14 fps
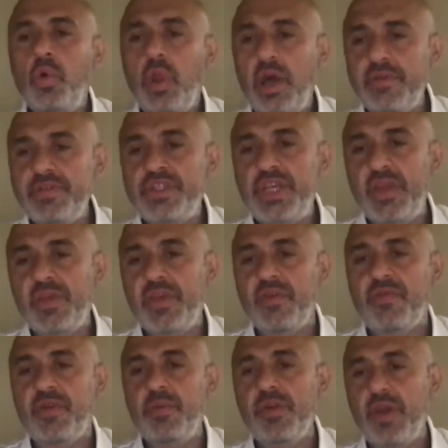loves Jesus
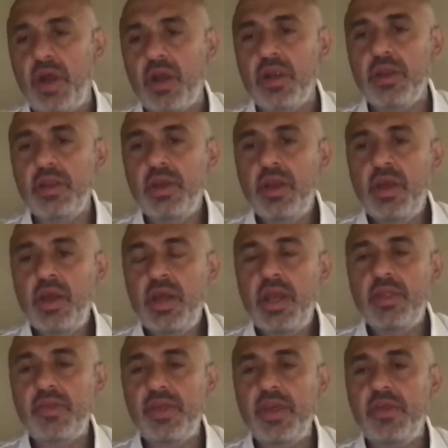from his heart and
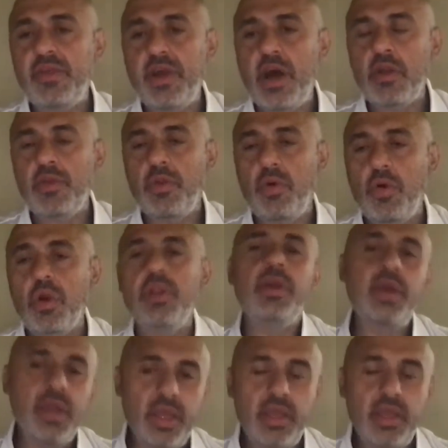seeks to honor the Lord,